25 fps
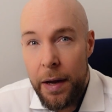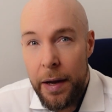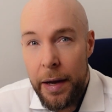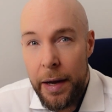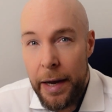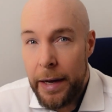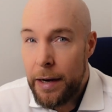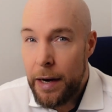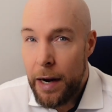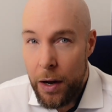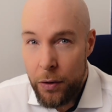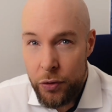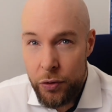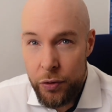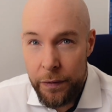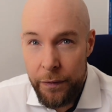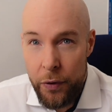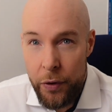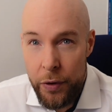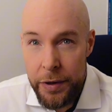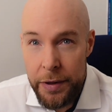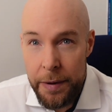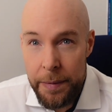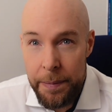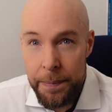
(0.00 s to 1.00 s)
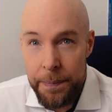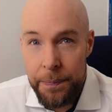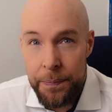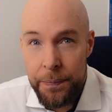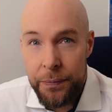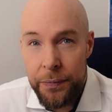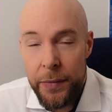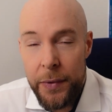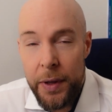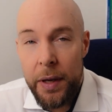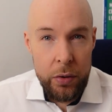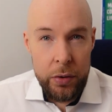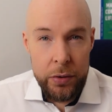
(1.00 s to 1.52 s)
and how to avoid them.
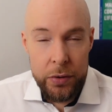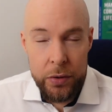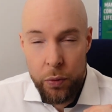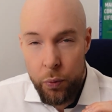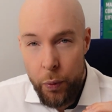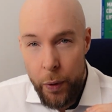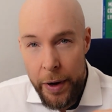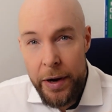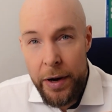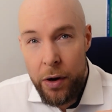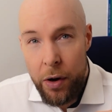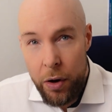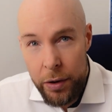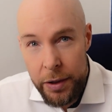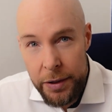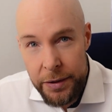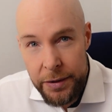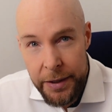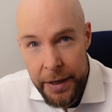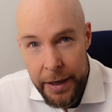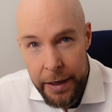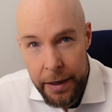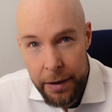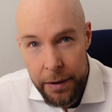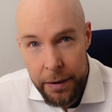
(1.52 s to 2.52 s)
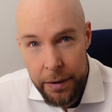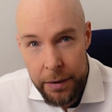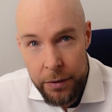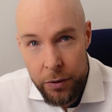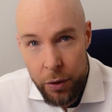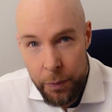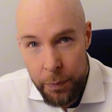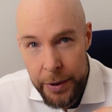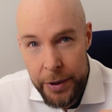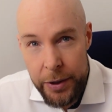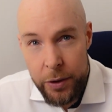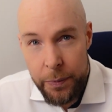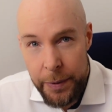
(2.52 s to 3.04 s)
So when auditing
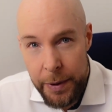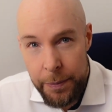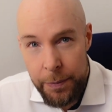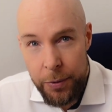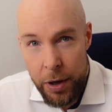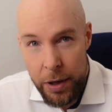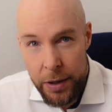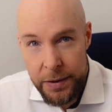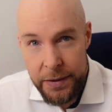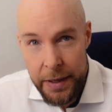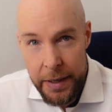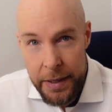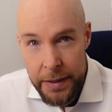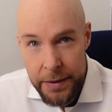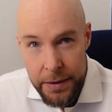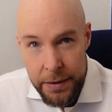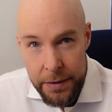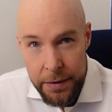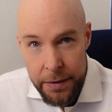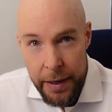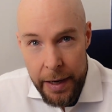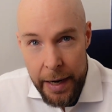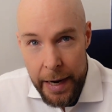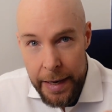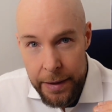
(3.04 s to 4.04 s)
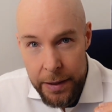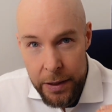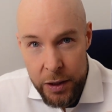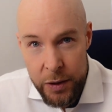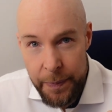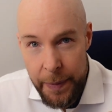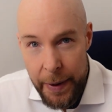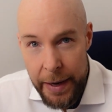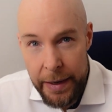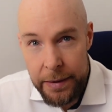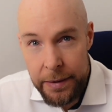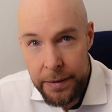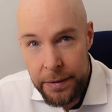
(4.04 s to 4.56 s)
your P2P process and the
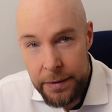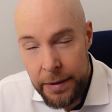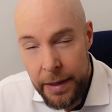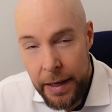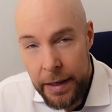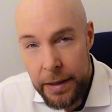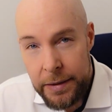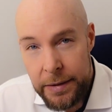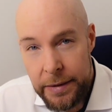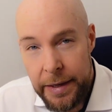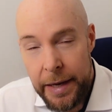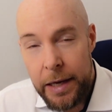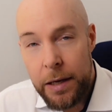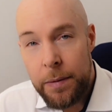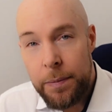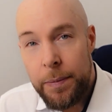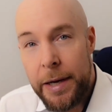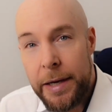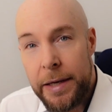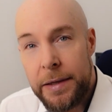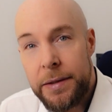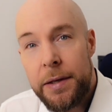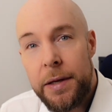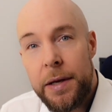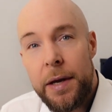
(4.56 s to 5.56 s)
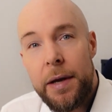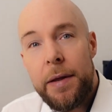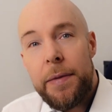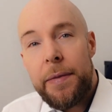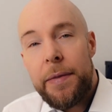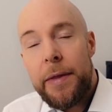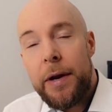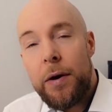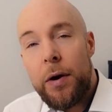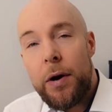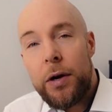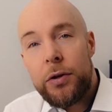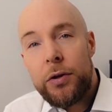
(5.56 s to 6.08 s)
spend that is taking place,
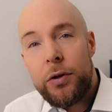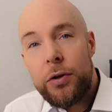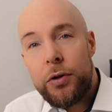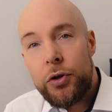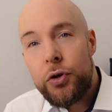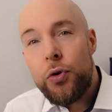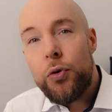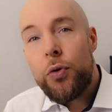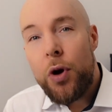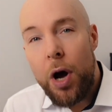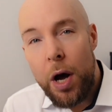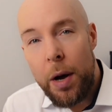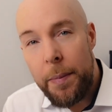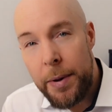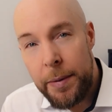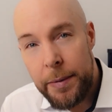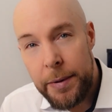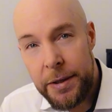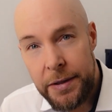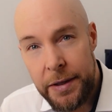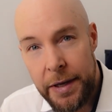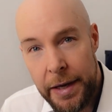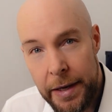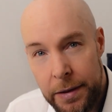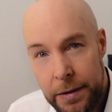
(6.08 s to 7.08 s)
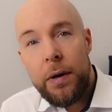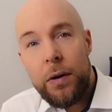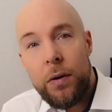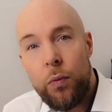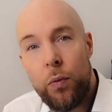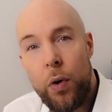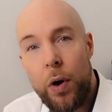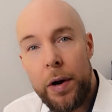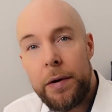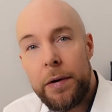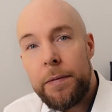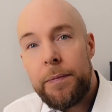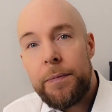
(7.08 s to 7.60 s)
there are 2 common mistakes.
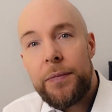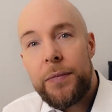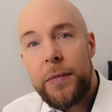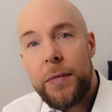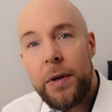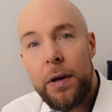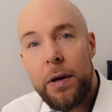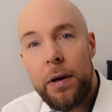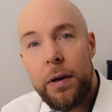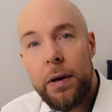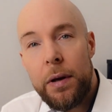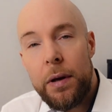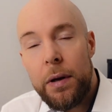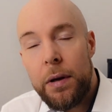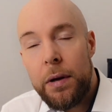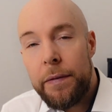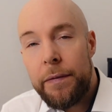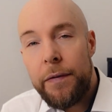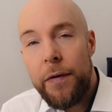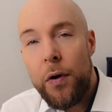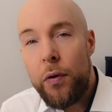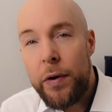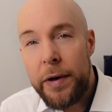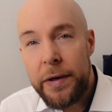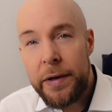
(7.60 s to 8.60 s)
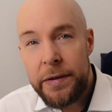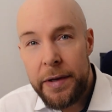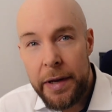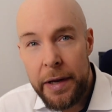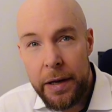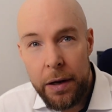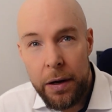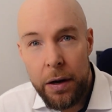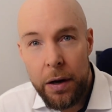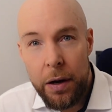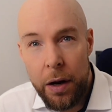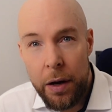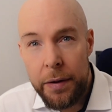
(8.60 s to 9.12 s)
1,
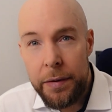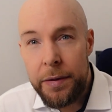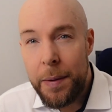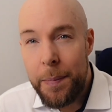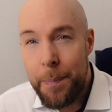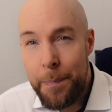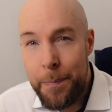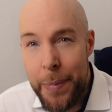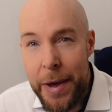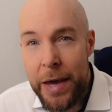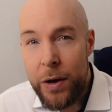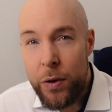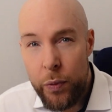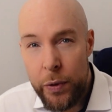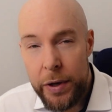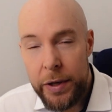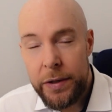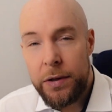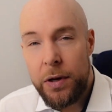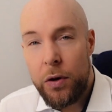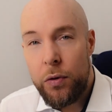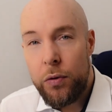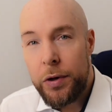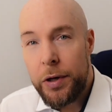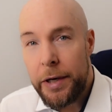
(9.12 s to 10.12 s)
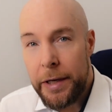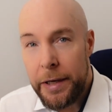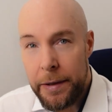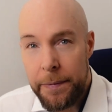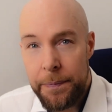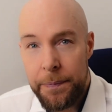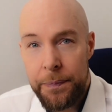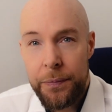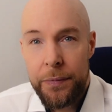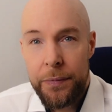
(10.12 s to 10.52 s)
focusing on the big wins only.